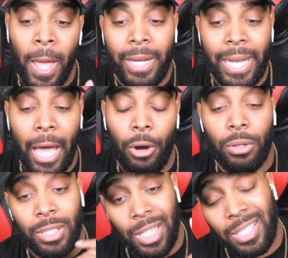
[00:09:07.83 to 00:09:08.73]
Now,
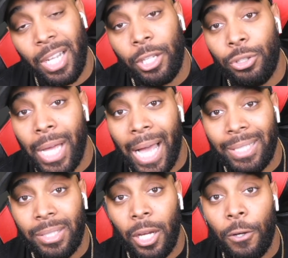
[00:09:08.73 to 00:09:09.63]
just to let you
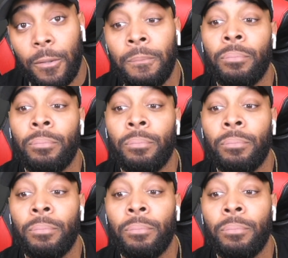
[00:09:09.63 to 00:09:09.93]
guys know,